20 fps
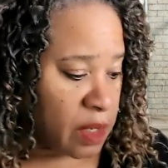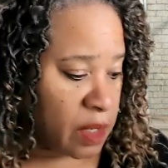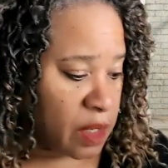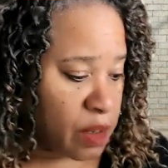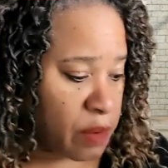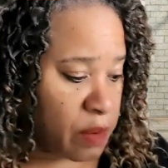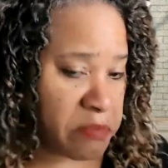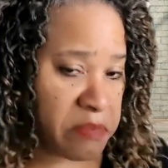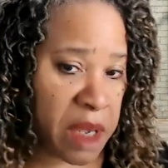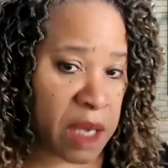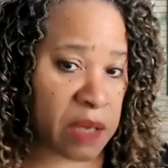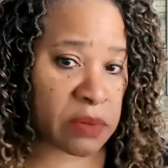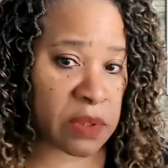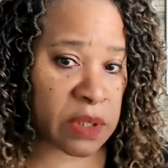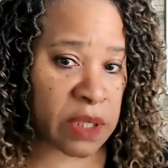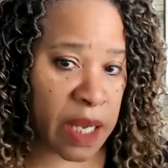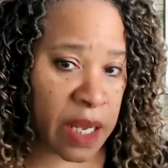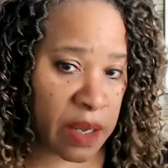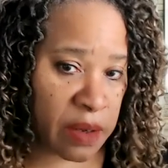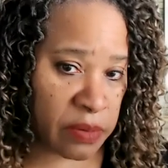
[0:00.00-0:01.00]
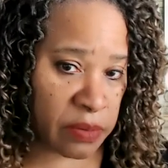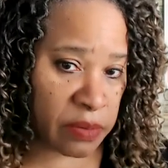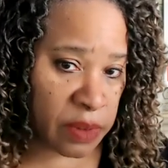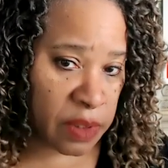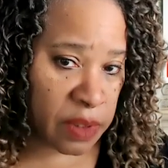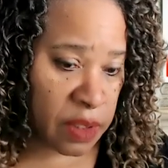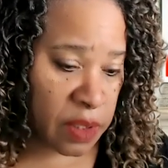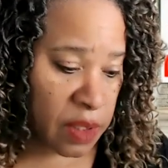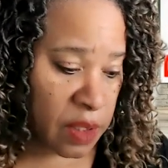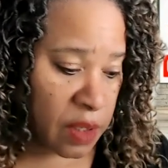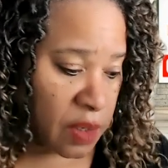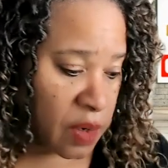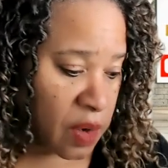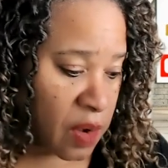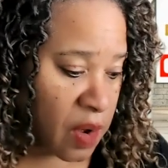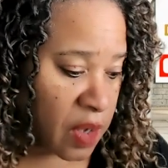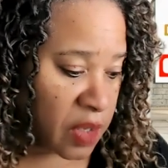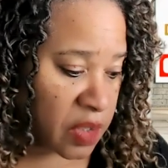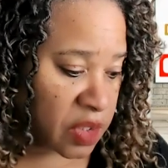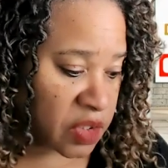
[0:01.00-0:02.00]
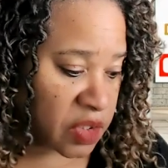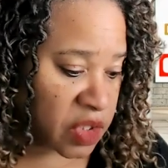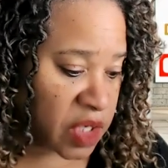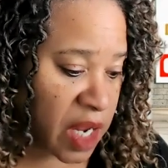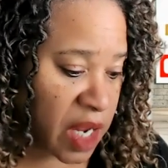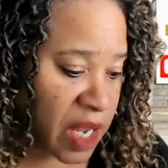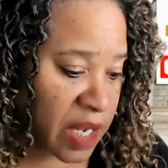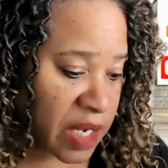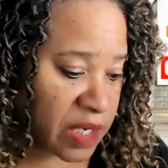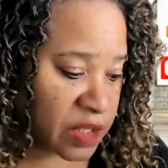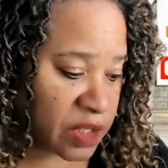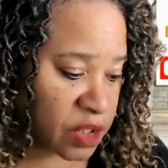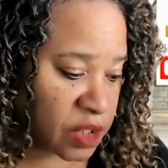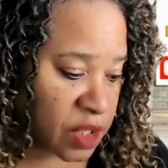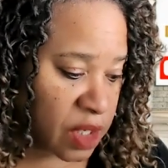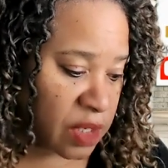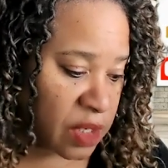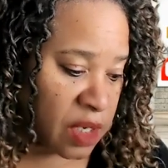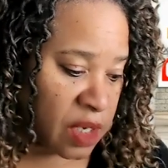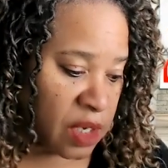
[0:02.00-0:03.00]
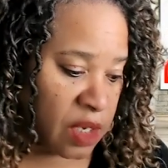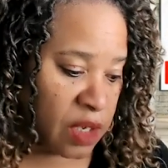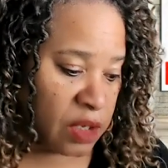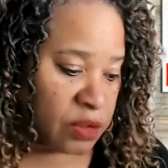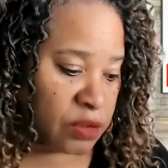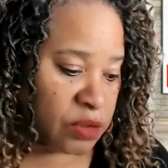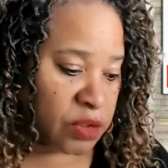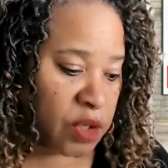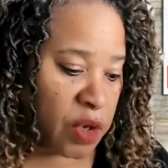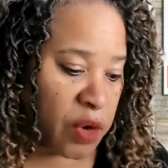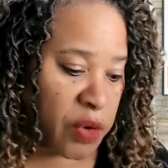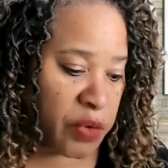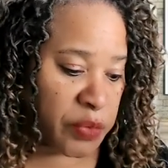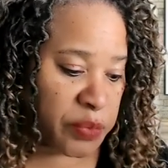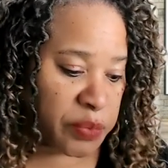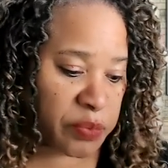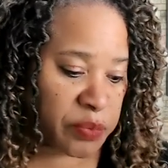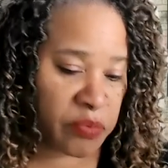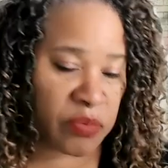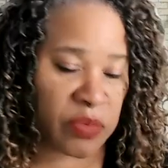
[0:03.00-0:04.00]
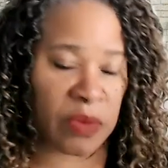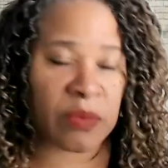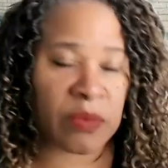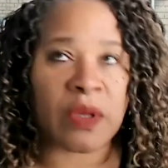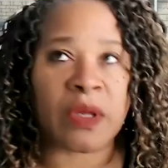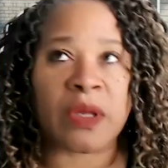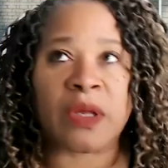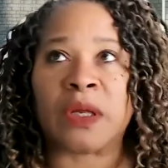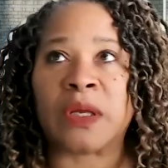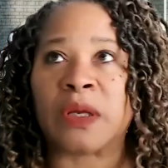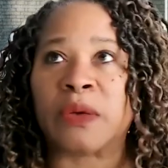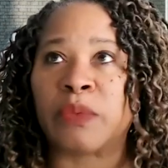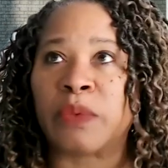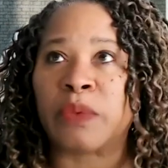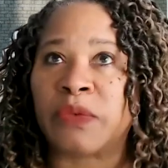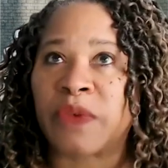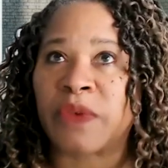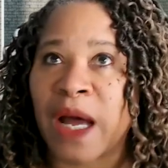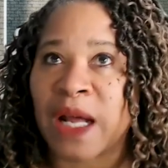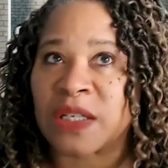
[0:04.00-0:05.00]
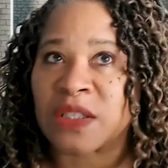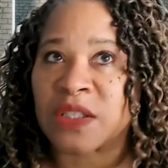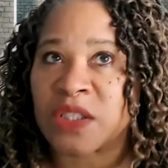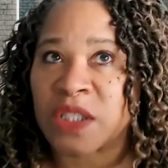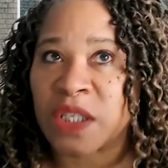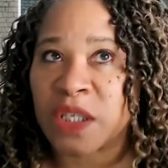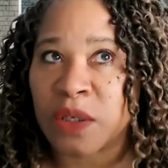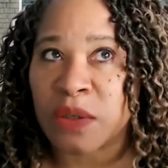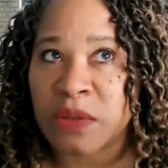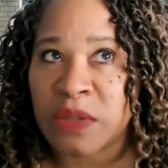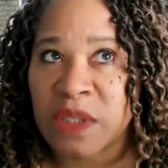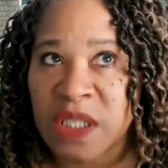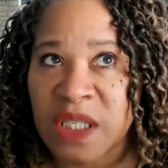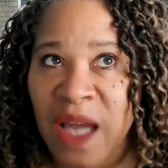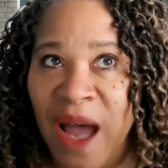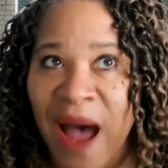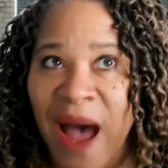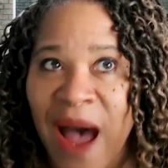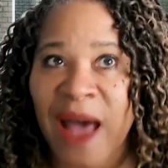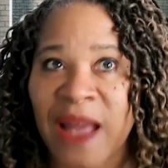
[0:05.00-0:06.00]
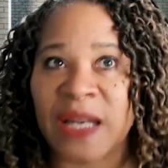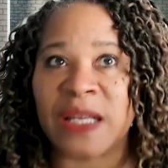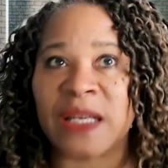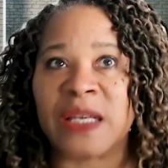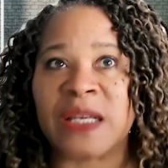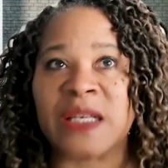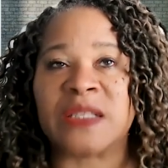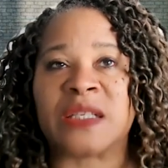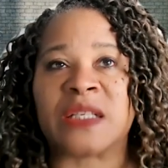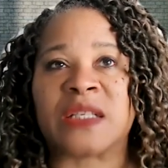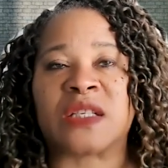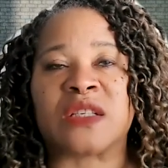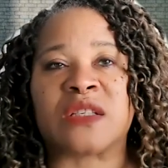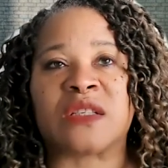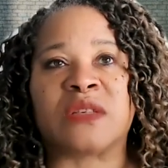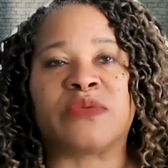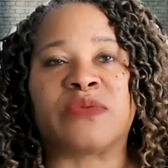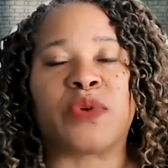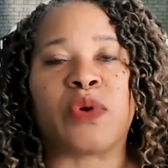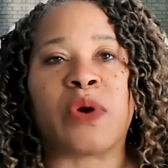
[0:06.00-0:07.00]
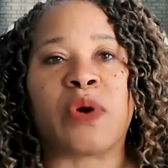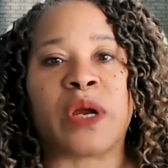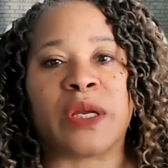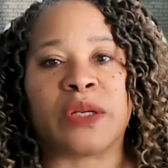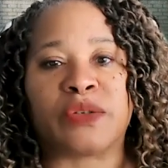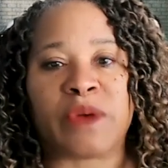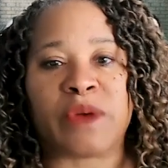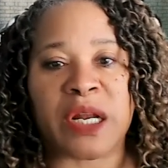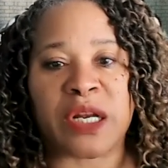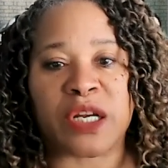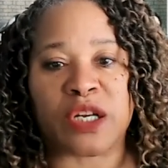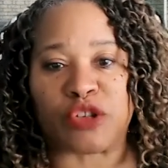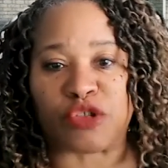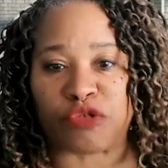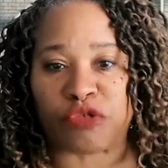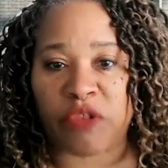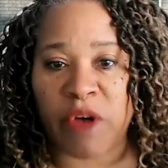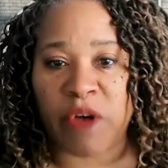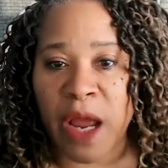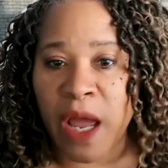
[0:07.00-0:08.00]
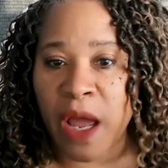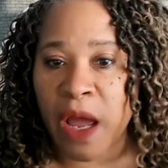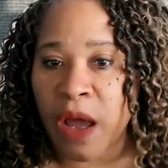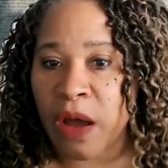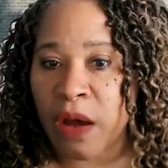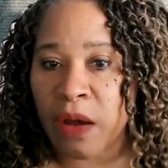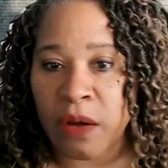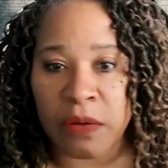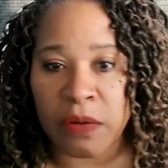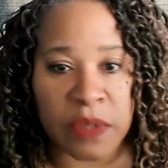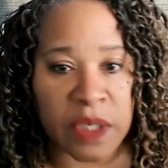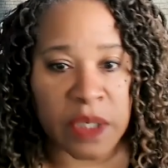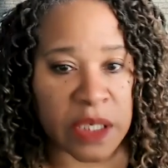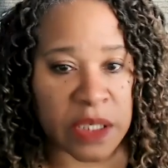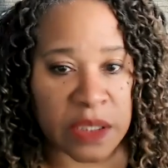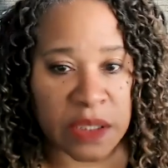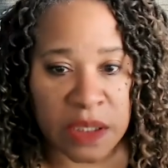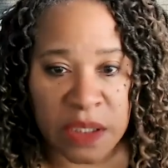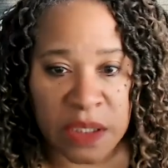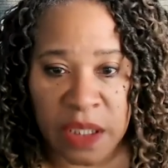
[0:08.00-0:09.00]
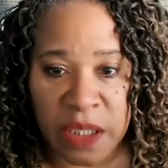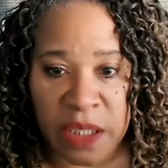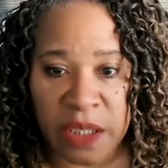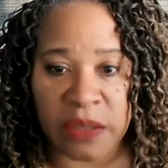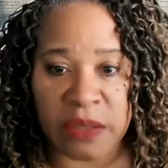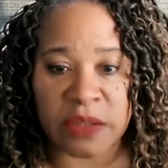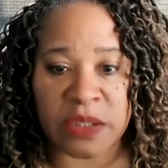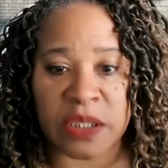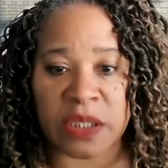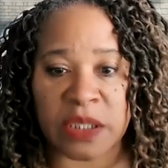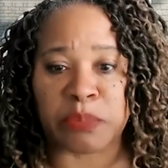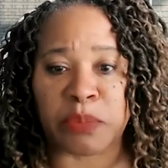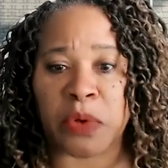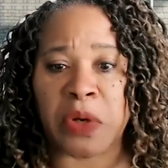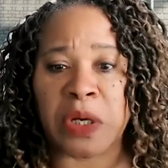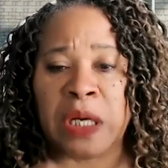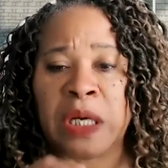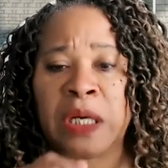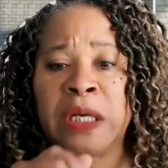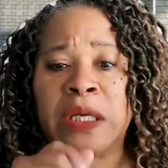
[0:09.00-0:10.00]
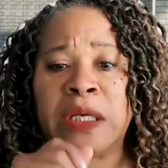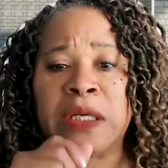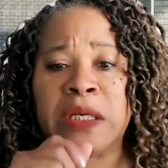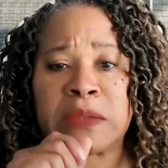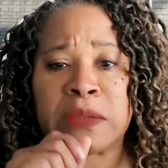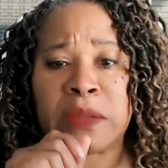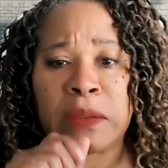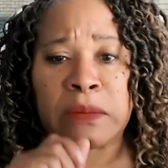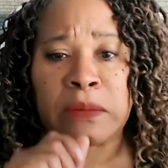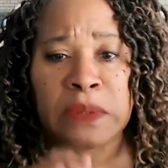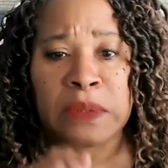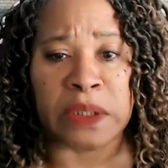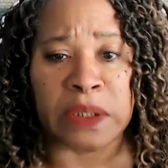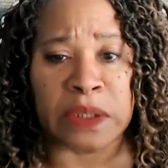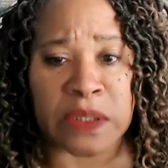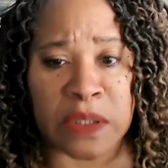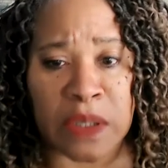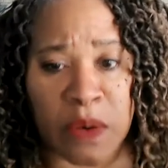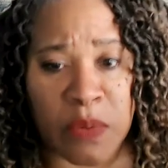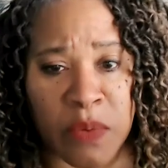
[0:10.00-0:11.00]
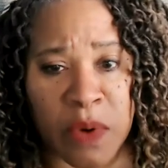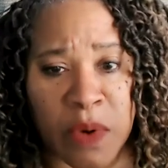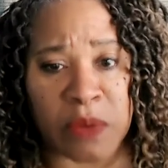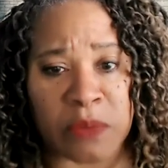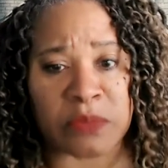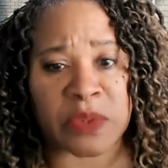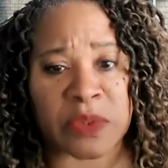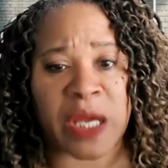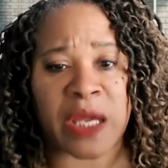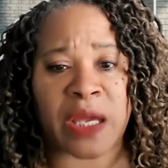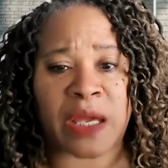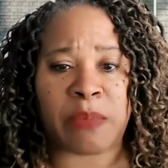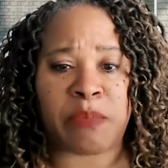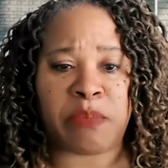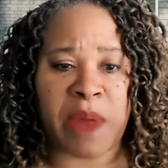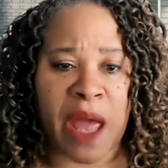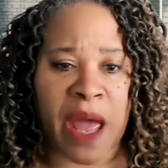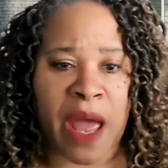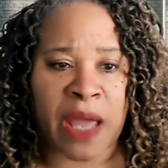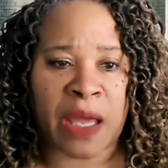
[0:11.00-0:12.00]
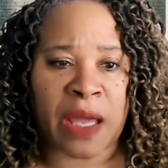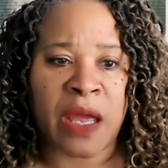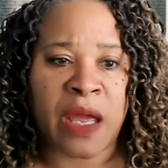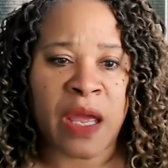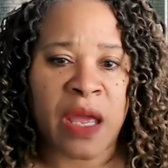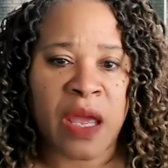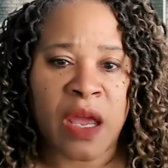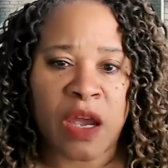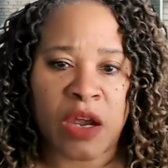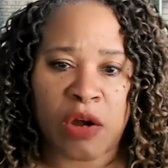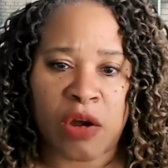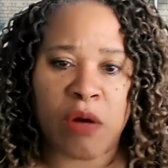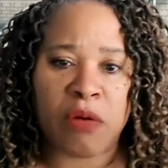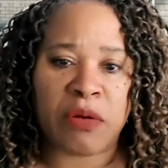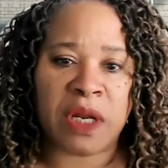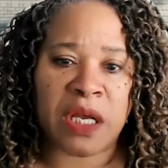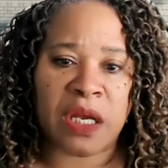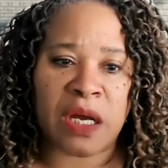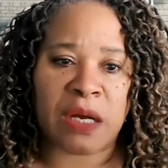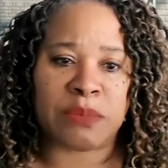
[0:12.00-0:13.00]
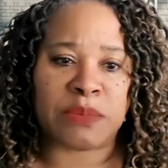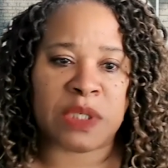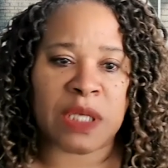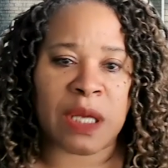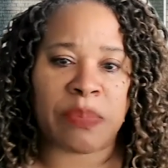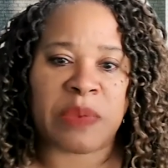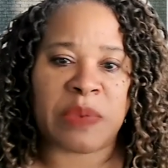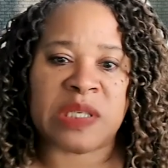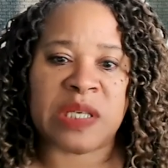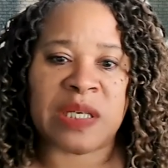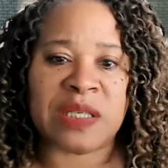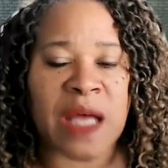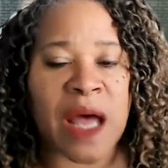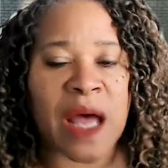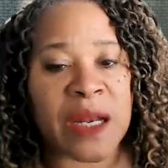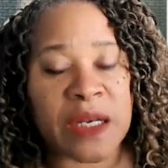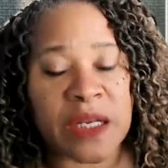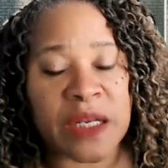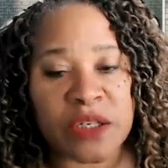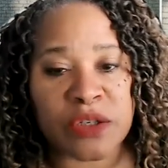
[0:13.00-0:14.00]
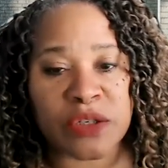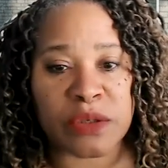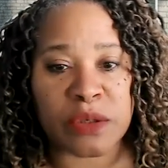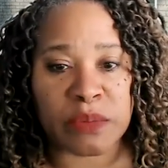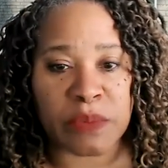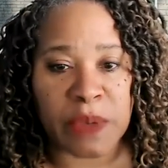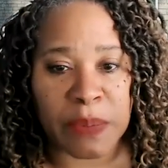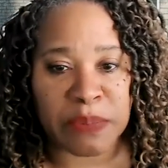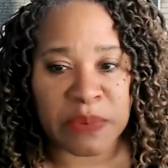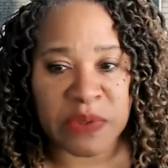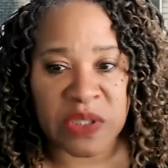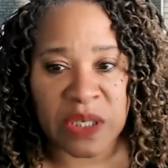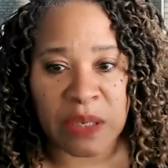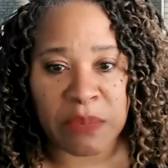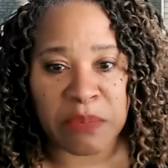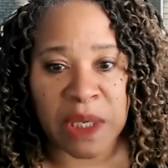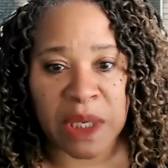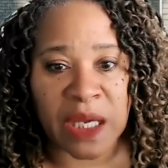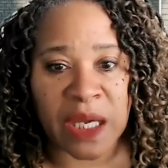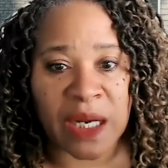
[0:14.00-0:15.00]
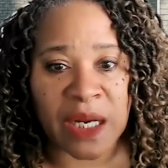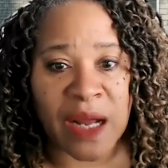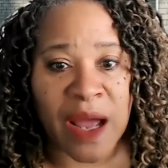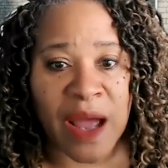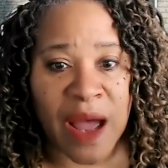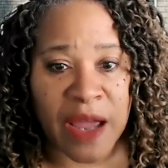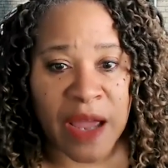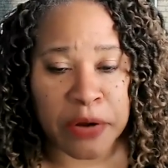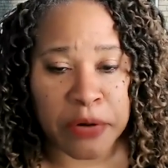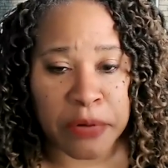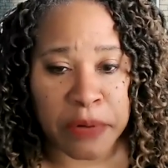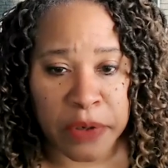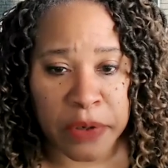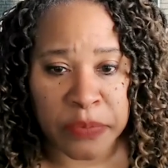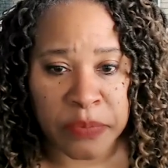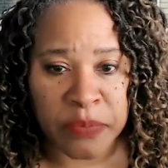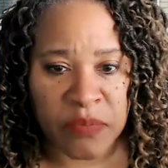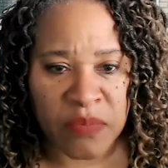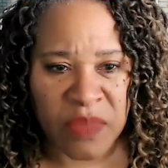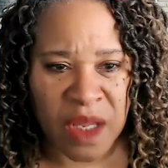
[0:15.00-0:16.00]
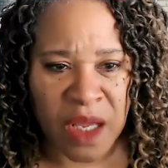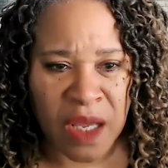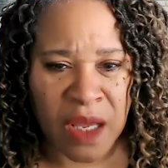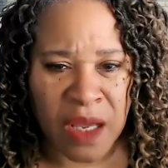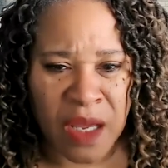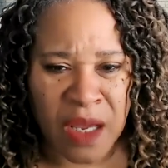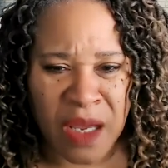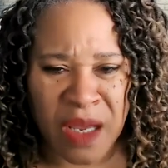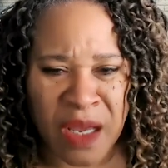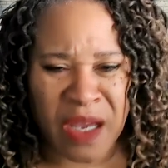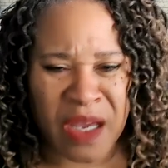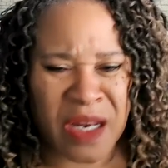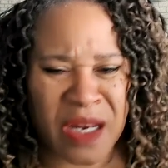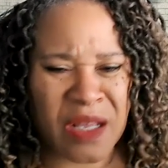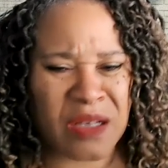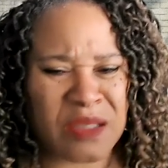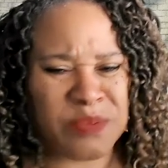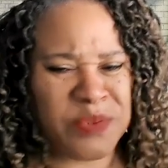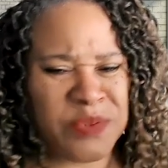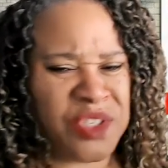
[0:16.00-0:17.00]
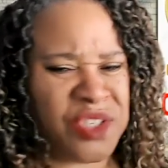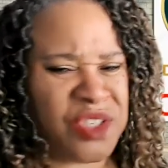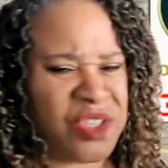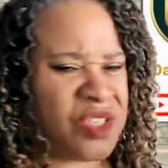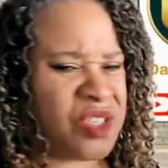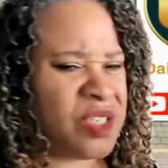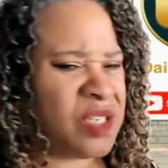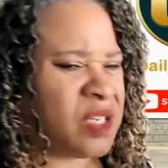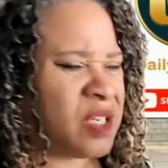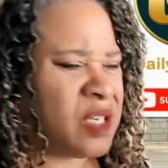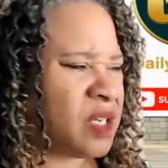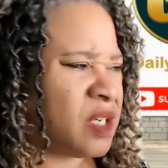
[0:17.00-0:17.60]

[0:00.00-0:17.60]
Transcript: Little meltdown on the stage. So We've got still Scott. He's at the Savoy trying to drown his tears, and boy, Liesl, Liesl won't take him back. Cody comes up and says, I need you to represent me. Can I hire you? And he goes, Shh,